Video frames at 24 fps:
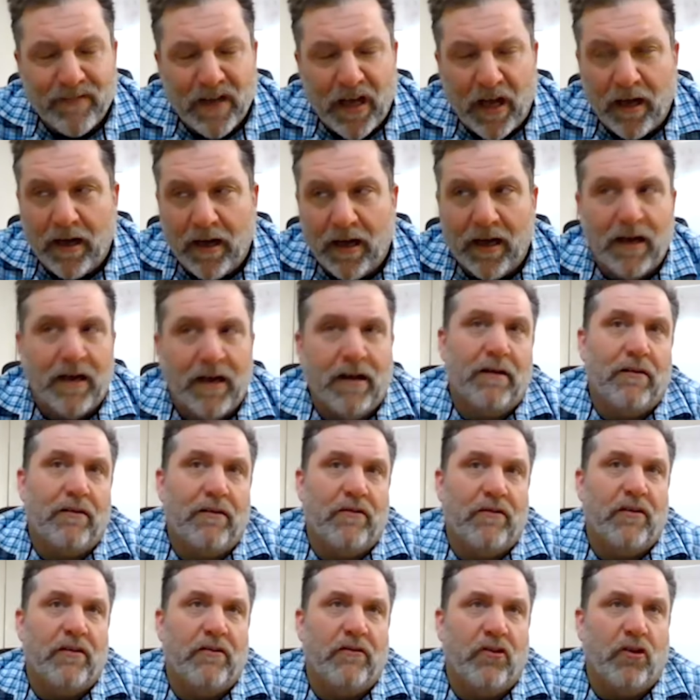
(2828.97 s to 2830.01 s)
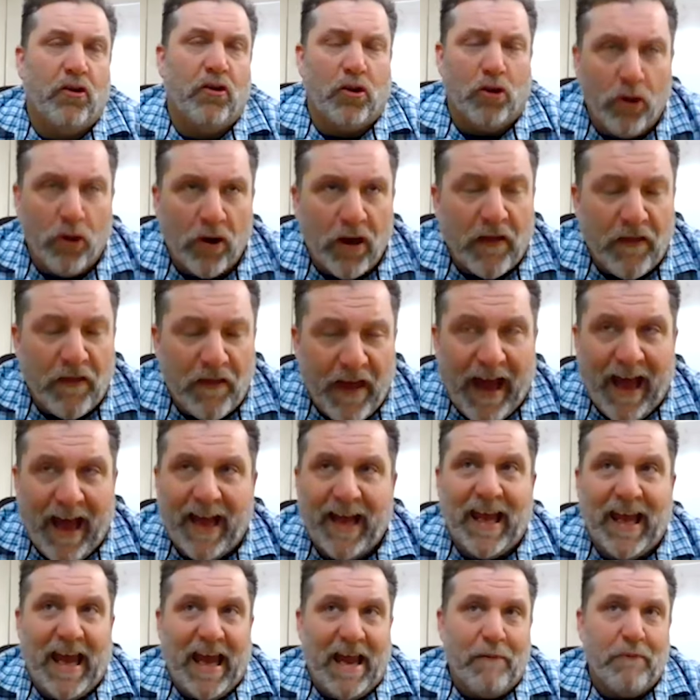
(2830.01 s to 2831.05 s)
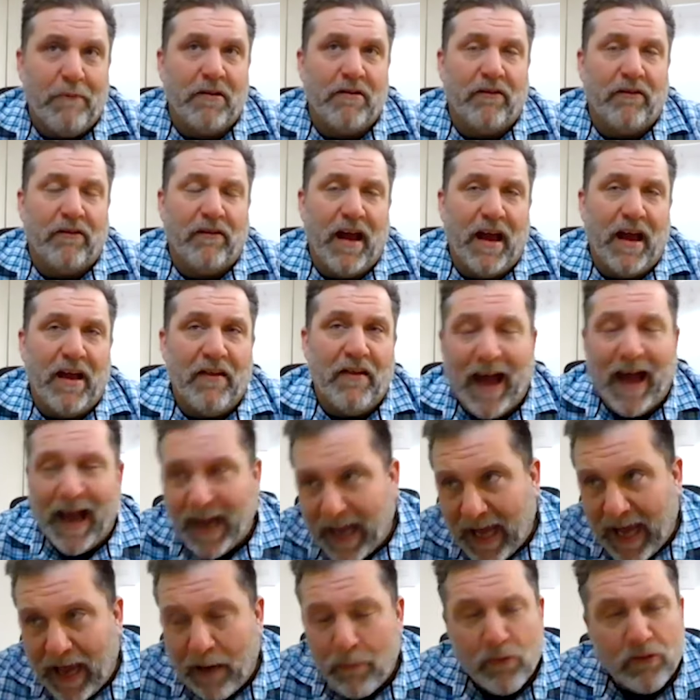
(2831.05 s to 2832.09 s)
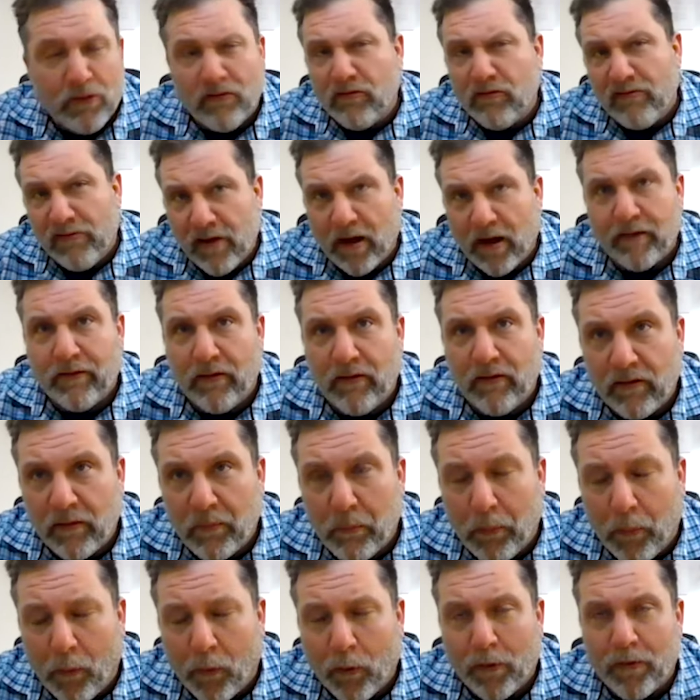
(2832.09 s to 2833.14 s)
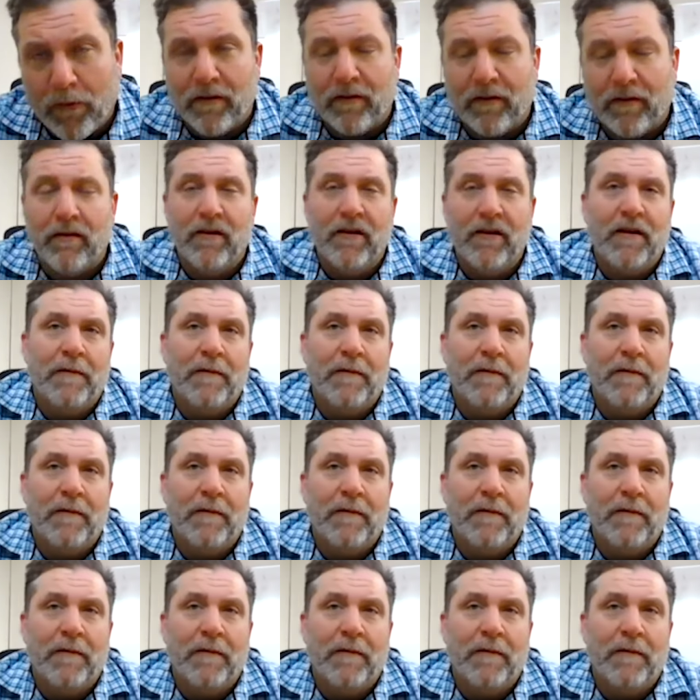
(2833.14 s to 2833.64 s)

To look at that game and say that game is just as important